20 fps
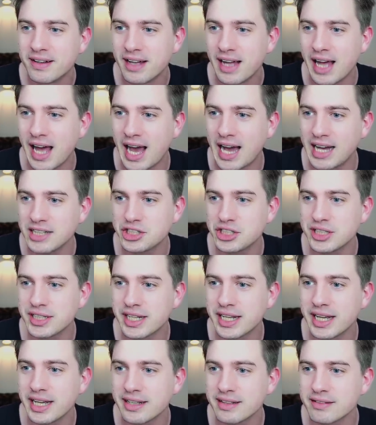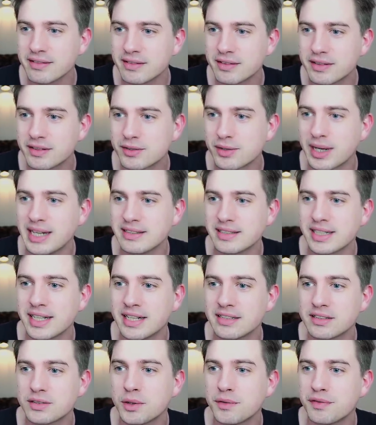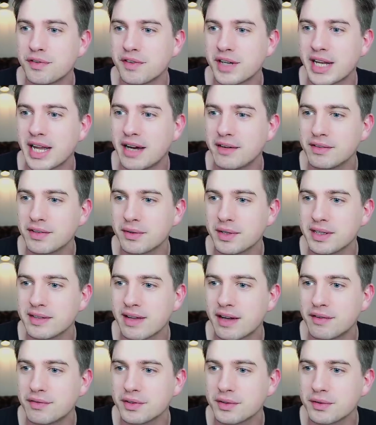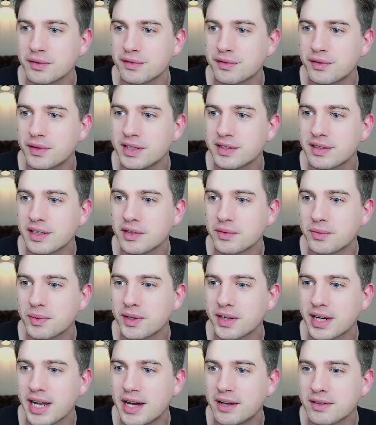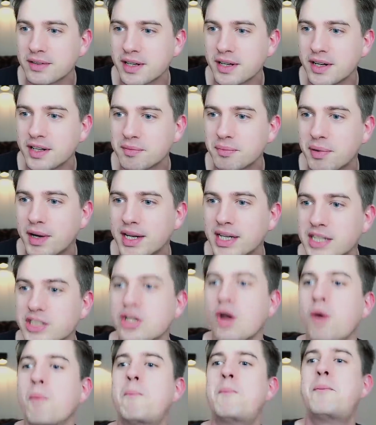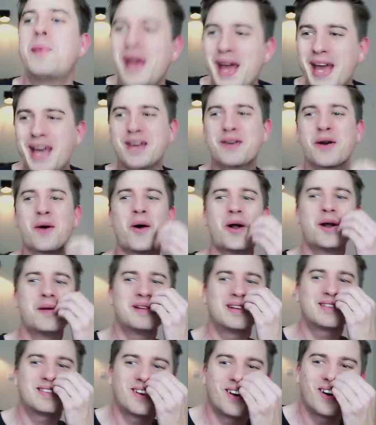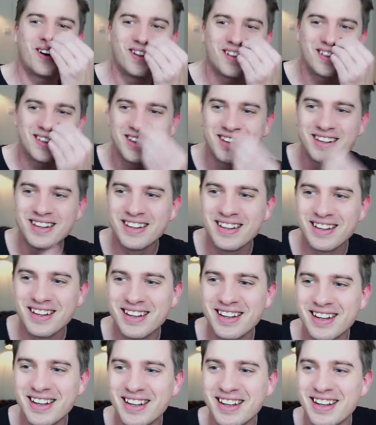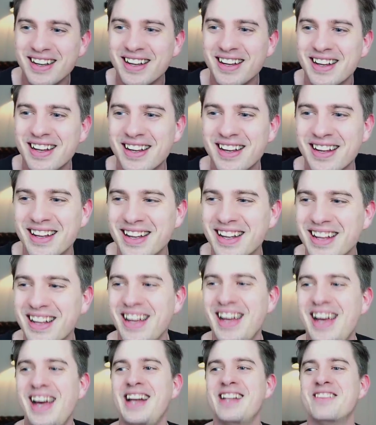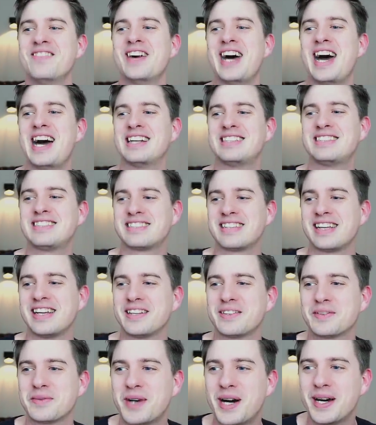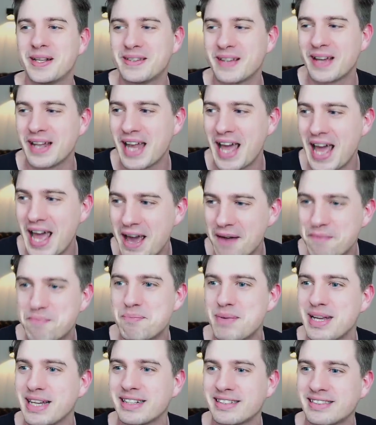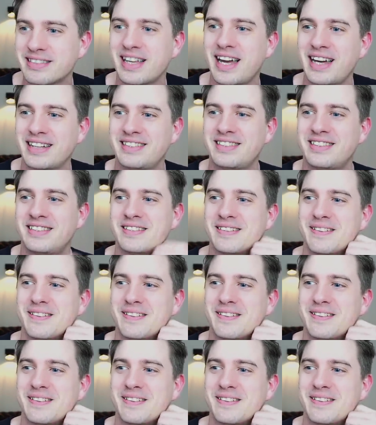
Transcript: Hatchet kick, tries again to go for the counter, down for 2-4, didn't work out, got punished. Big orbital! And that's it. What an epic set.